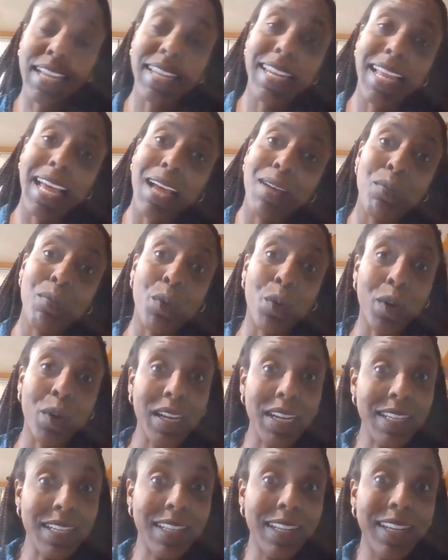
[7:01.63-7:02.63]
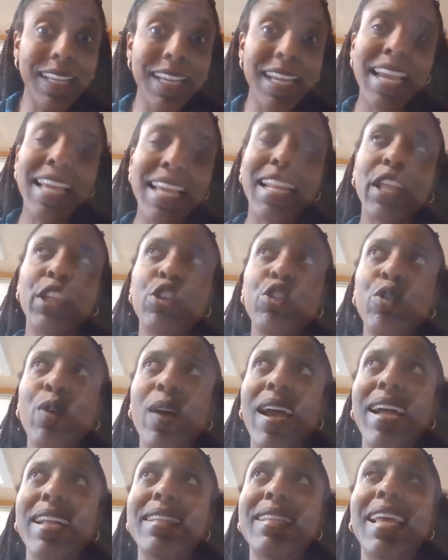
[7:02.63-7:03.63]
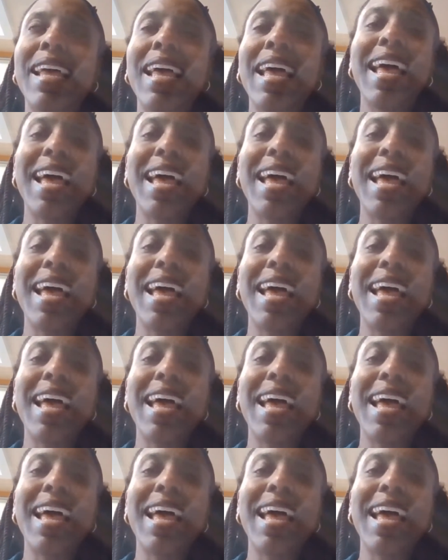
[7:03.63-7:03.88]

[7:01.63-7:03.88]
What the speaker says: a lot more easily and attract